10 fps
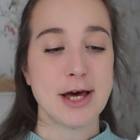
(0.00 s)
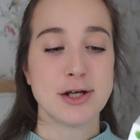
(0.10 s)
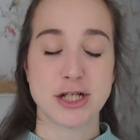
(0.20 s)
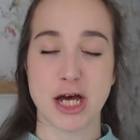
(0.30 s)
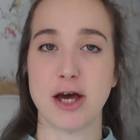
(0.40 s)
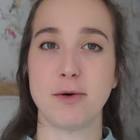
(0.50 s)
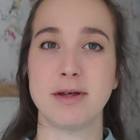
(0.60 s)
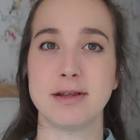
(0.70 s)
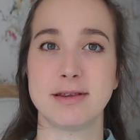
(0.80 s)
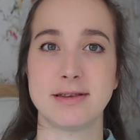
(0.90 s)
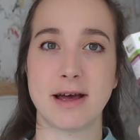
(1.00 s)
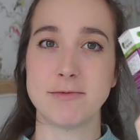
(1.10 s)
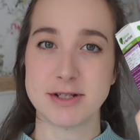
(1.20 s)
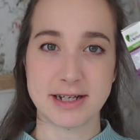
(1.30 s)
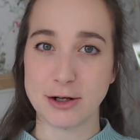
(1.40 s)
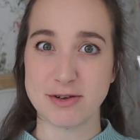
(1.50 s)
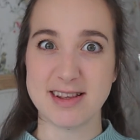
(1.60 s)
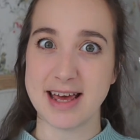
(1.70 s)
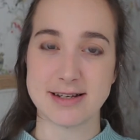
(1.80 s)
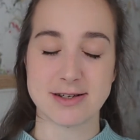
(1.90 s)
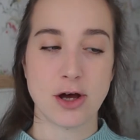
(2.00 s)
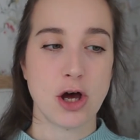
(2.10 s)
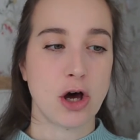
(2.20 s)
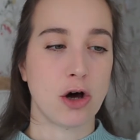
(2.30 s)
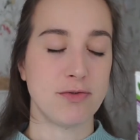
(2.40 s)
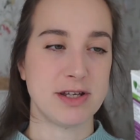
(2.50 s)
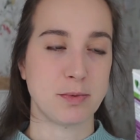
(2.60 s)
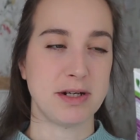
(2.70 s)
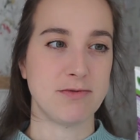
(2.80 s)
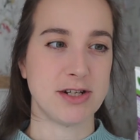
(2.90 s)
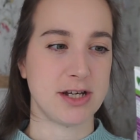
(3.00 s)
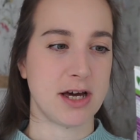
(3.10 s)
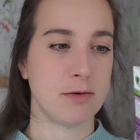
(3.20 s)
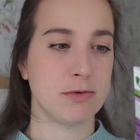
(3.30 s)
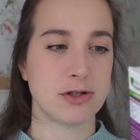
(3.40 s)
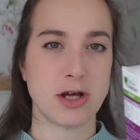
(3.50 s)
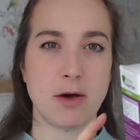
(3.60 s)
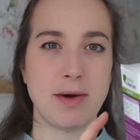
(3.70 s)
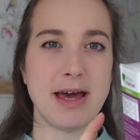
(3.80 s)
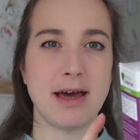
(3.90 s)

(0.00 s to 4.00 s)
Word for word: So I'm just including this on this weaning video. So